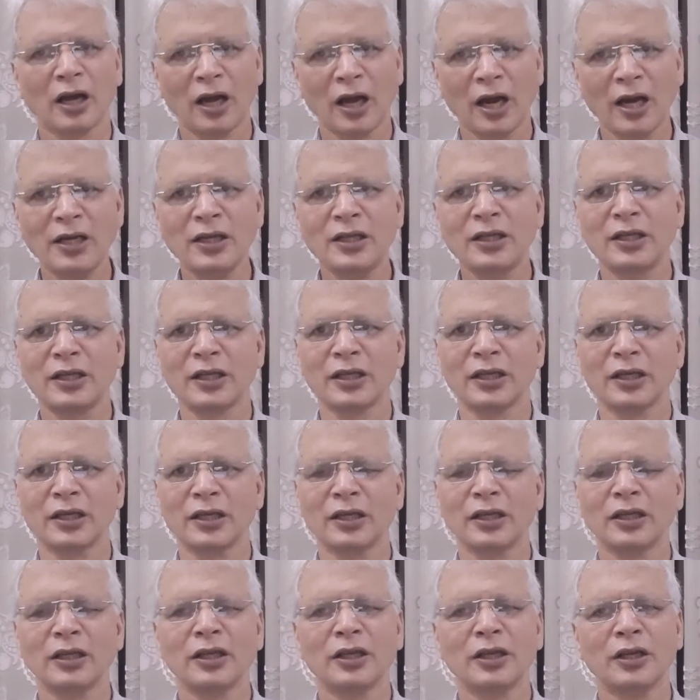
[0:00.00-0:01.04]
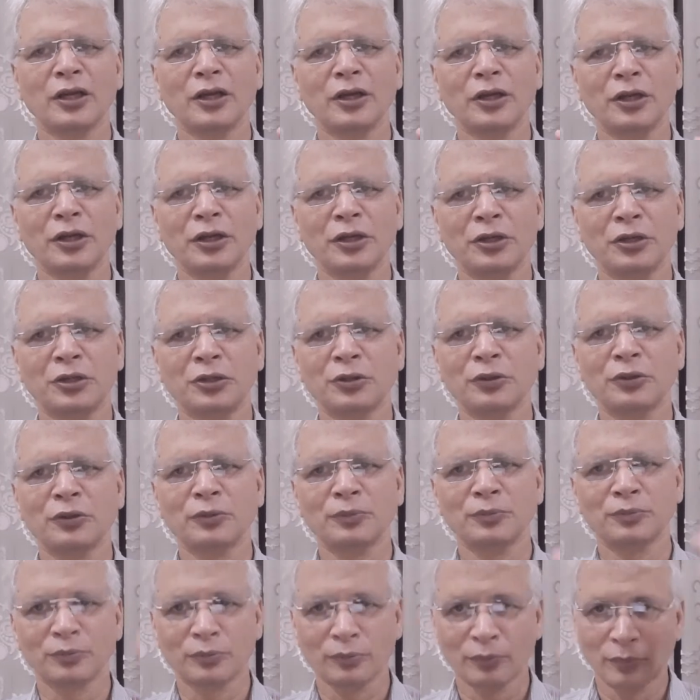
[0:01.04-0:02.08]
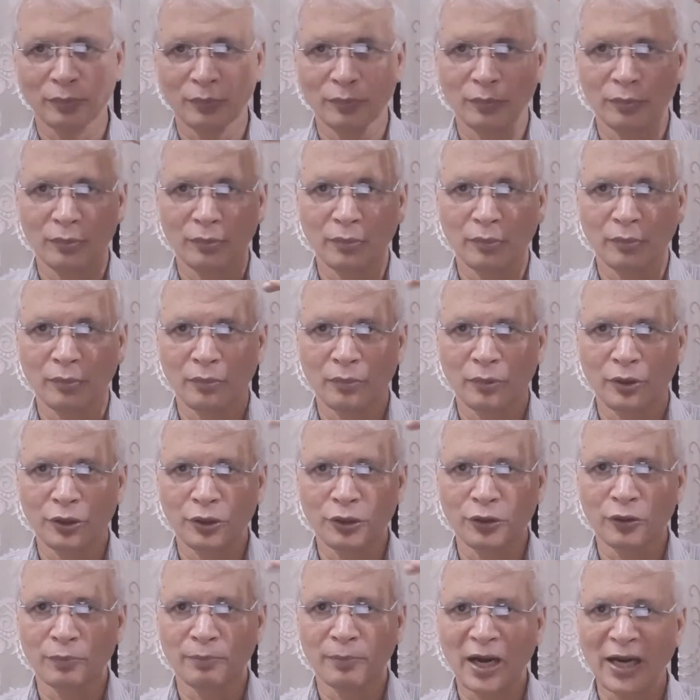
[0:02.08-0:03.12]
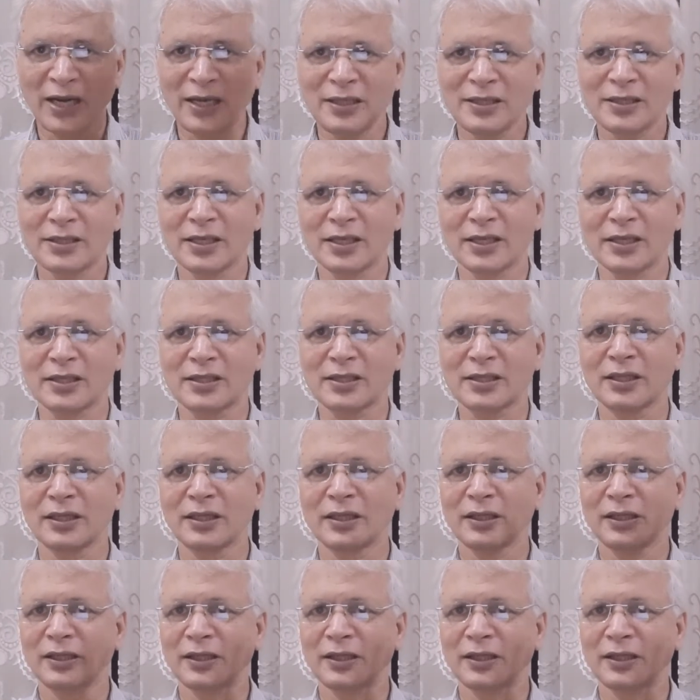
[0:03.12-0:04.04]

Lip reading: until your mind says